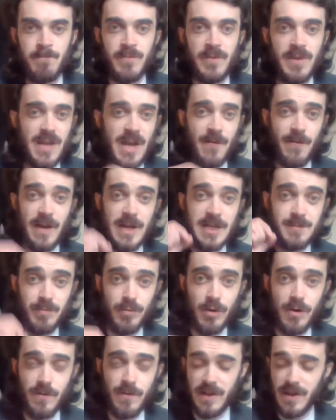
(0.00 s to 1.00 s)
The FA has
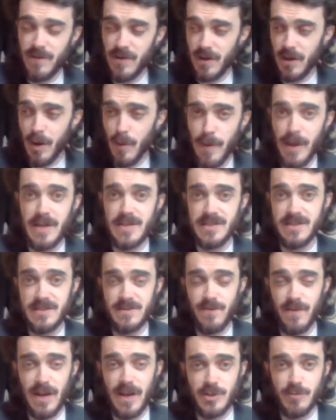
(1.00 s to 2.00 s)
proven that if a club has
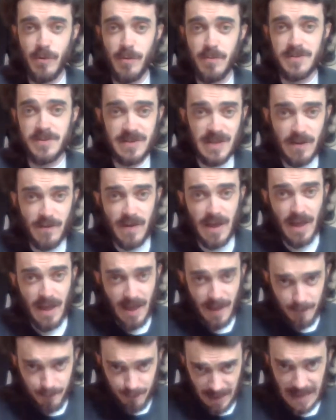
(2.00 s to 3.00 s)
into financial problems, instead of
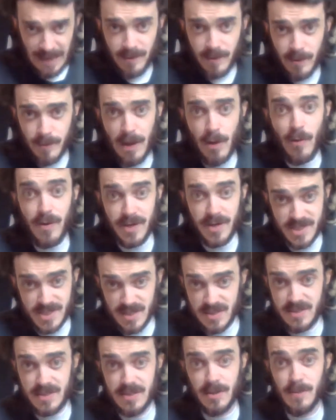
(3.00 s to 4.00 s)
bailing them out and
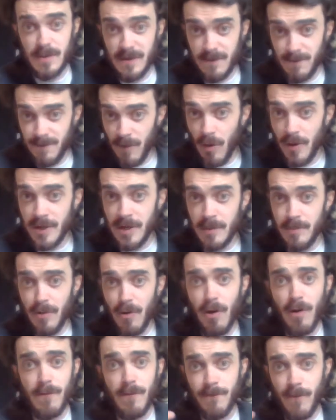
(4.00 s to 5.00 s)
assisting them in finding a
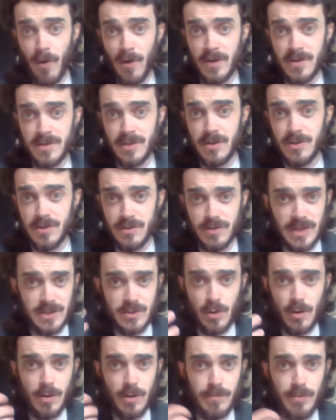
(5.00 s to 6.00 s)
buyer and finding a solution, they
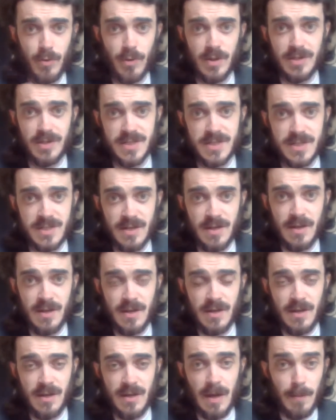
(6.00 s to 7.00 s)
dock them points
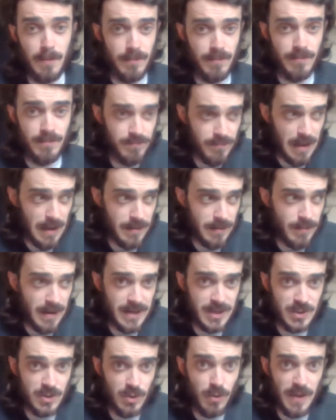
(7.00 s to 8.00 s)
and
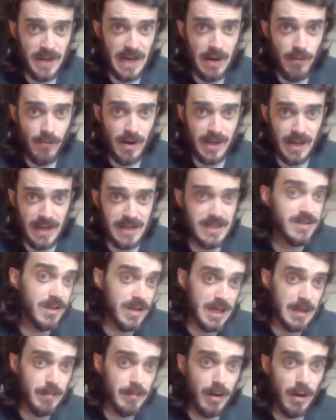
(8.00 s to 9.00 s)
make sure they get relegated to the
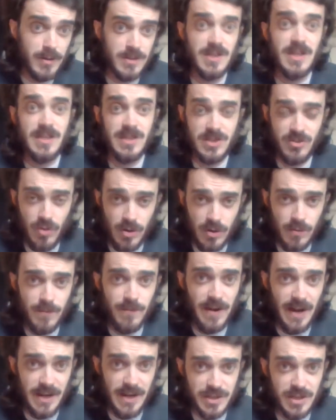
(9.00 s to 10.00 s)
league below so they struggle
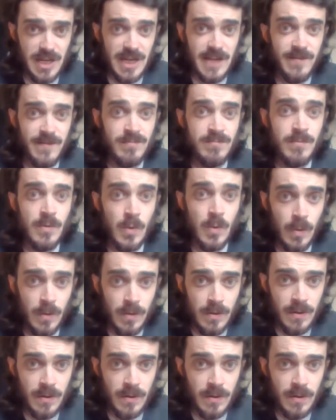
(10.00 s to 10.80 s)
financially even more.